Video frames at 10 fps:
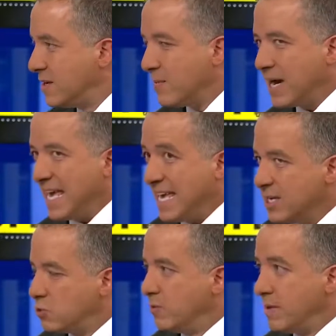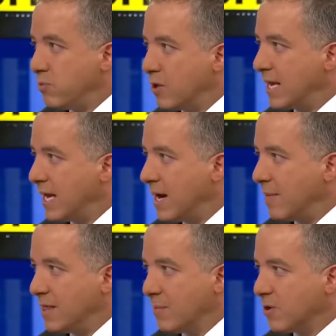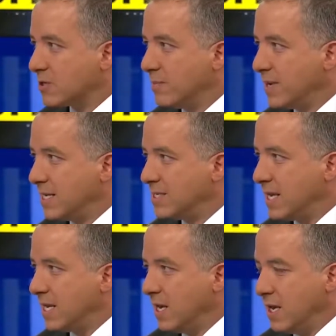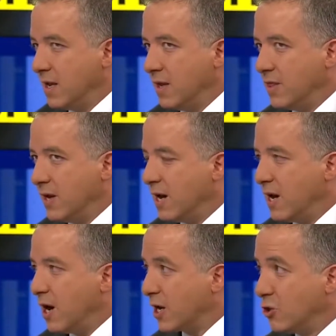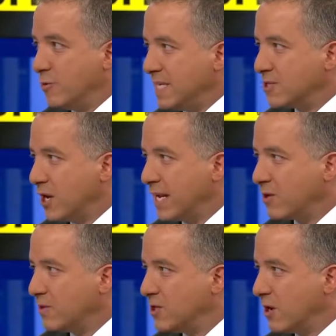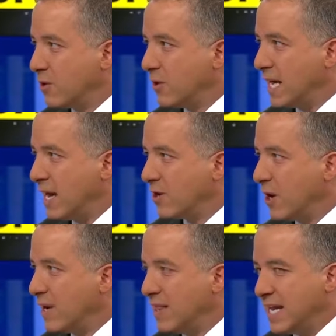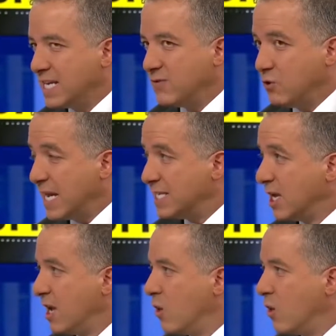my ears would be pricking up at the possibility that I could be signing Cristiano Ronaldo in the next few days.